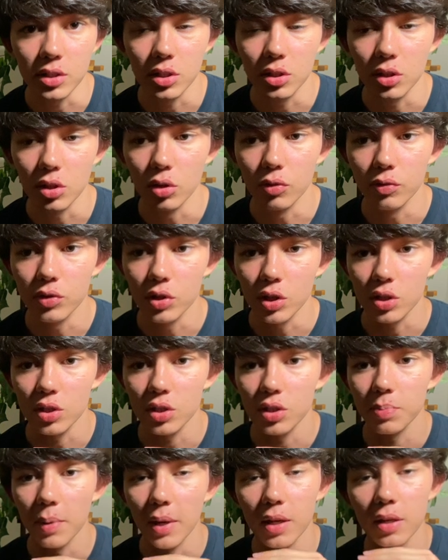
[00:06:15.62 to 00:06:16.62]
You've just
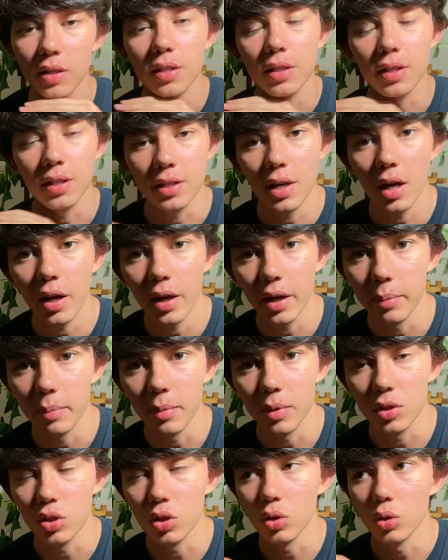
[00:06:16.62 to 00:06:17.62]
spent the
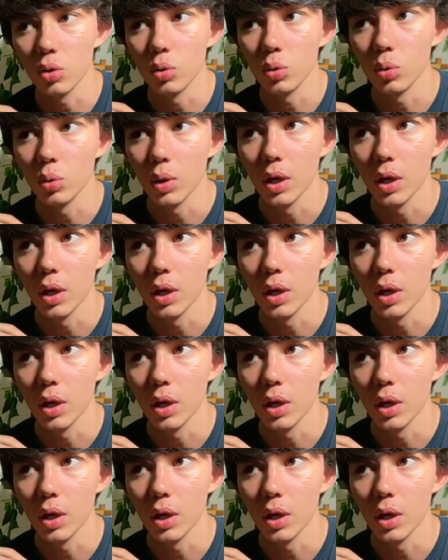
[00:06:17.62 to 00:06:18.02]
time to